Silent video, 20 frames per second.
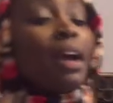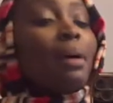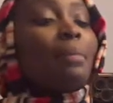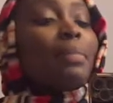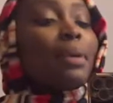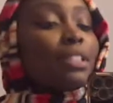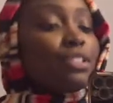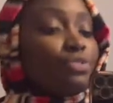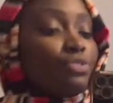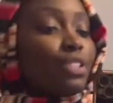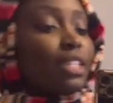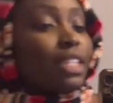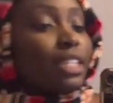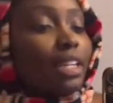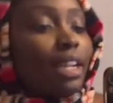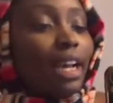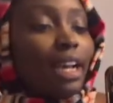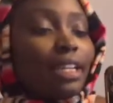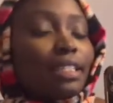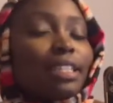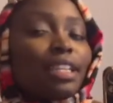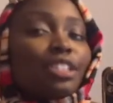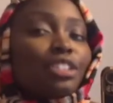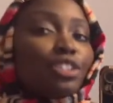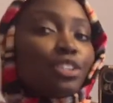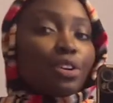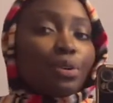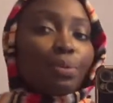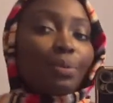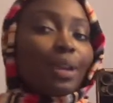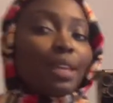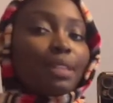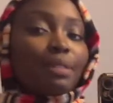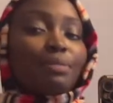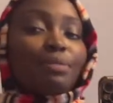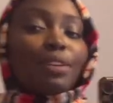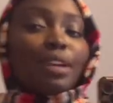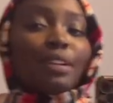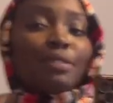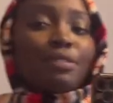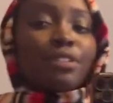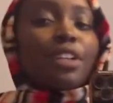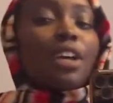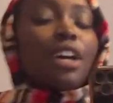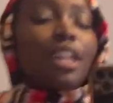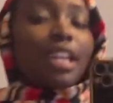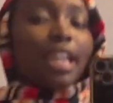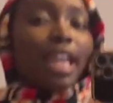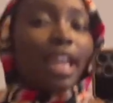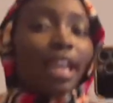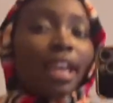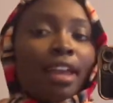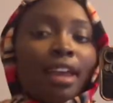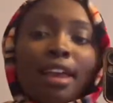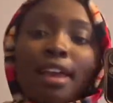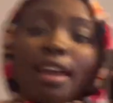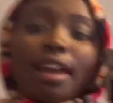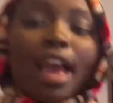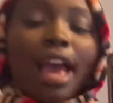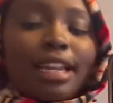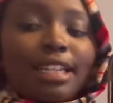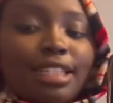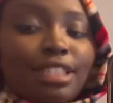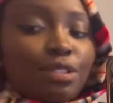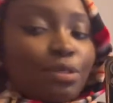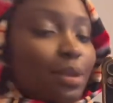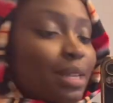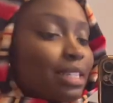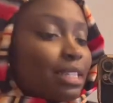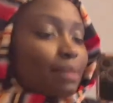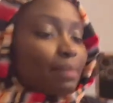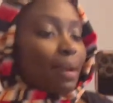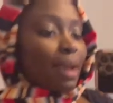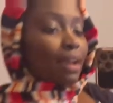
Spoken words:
But it's really nice. And you can wear them for iftari. And it's £20.